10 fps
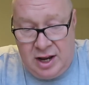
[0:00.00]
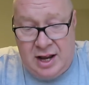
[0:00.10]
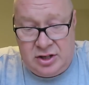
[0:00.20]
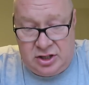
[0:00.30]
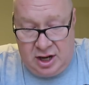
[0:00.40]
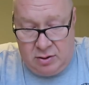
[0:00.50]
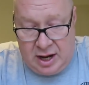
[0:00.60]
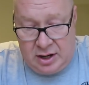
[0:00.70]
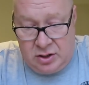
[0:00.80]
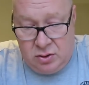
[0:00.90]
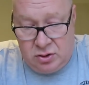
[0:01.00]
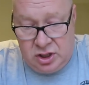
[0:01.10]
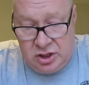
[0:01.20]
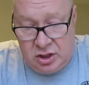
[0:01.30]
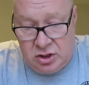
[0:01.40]
Well, he hasn't settled out of
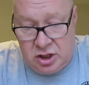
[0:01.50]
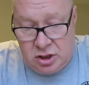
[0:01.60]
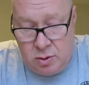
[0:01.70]
court, is he? Because he's